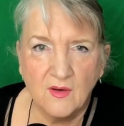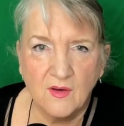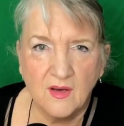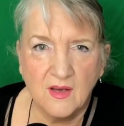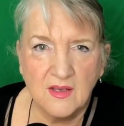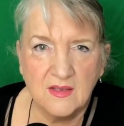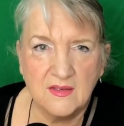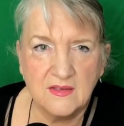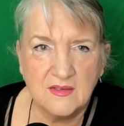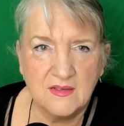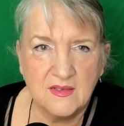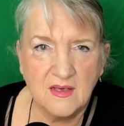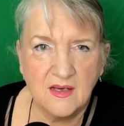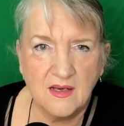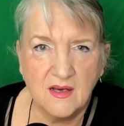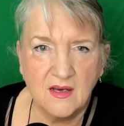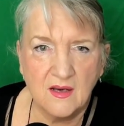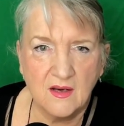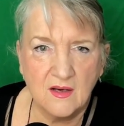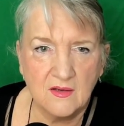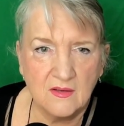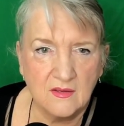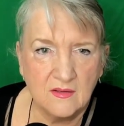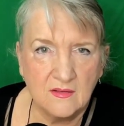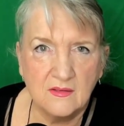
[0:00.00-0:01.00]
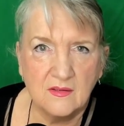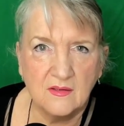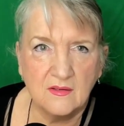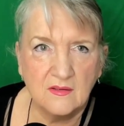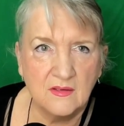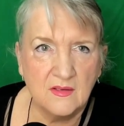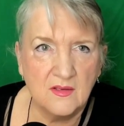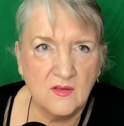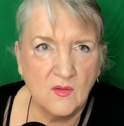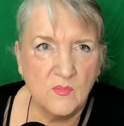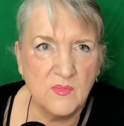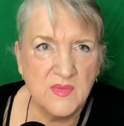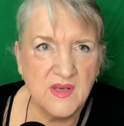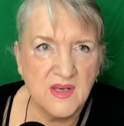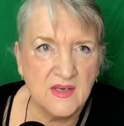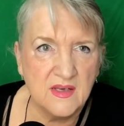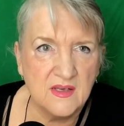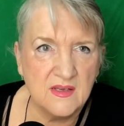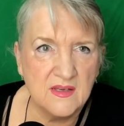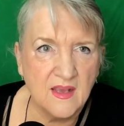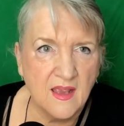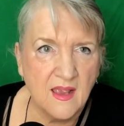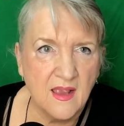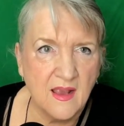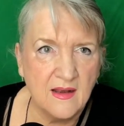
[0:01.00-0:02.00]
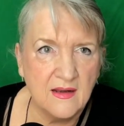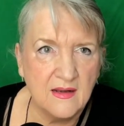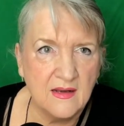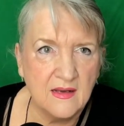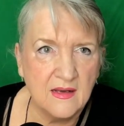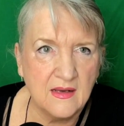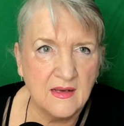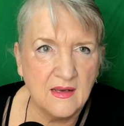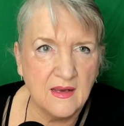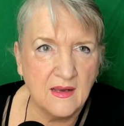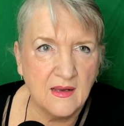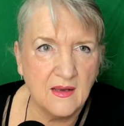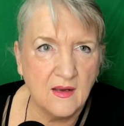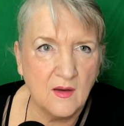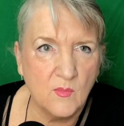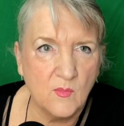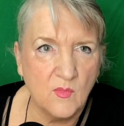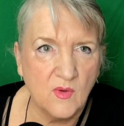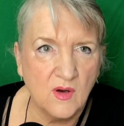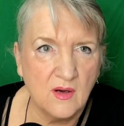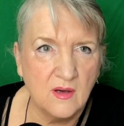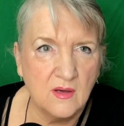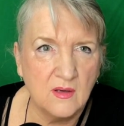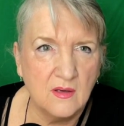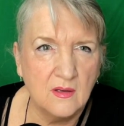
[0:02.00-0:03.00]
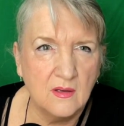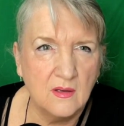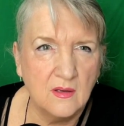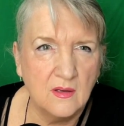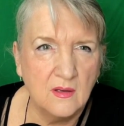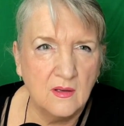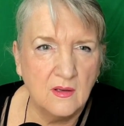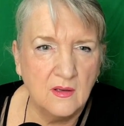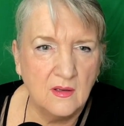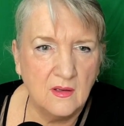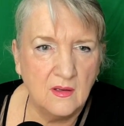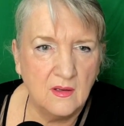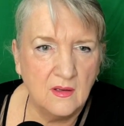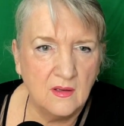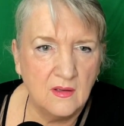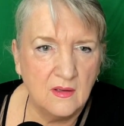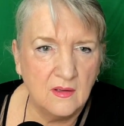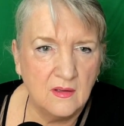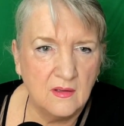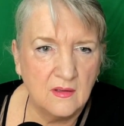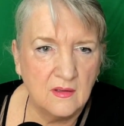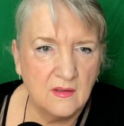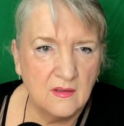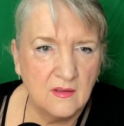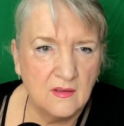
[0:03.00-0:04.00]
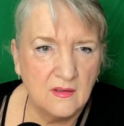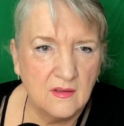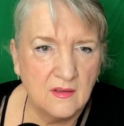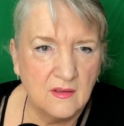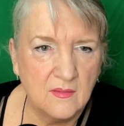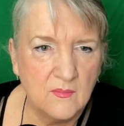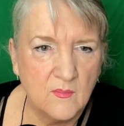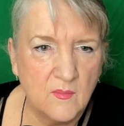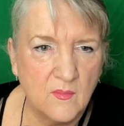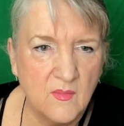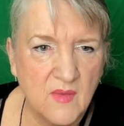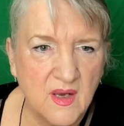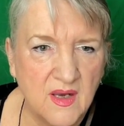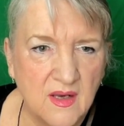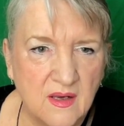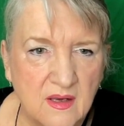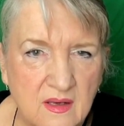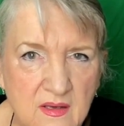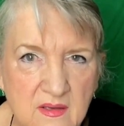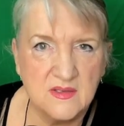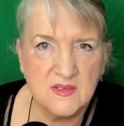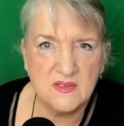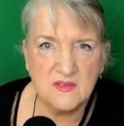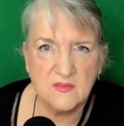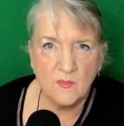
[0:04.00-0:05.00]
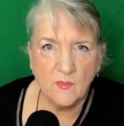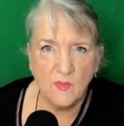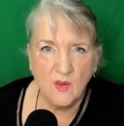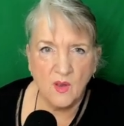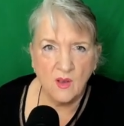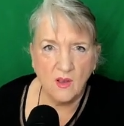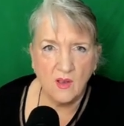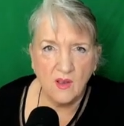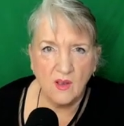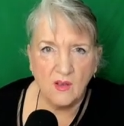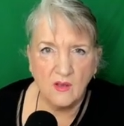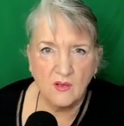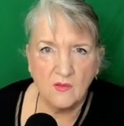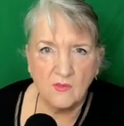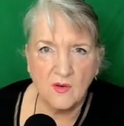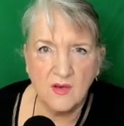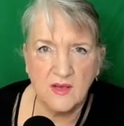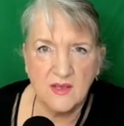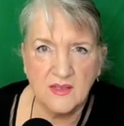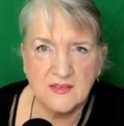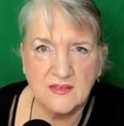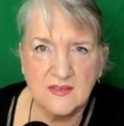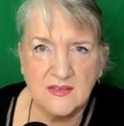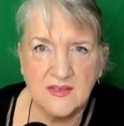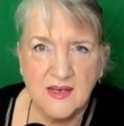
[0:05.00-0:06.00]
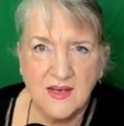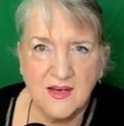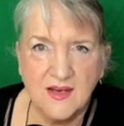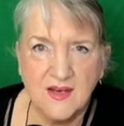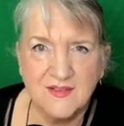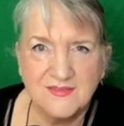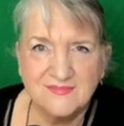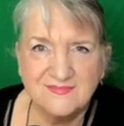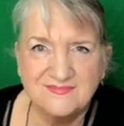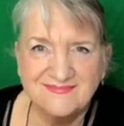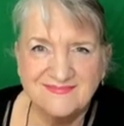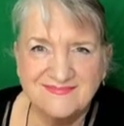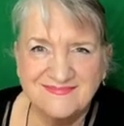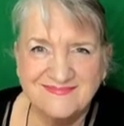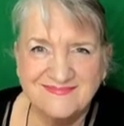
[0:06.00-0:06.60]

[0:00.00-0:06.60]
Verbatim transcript: Right there. Little bitty tiny camera. Make it small right there.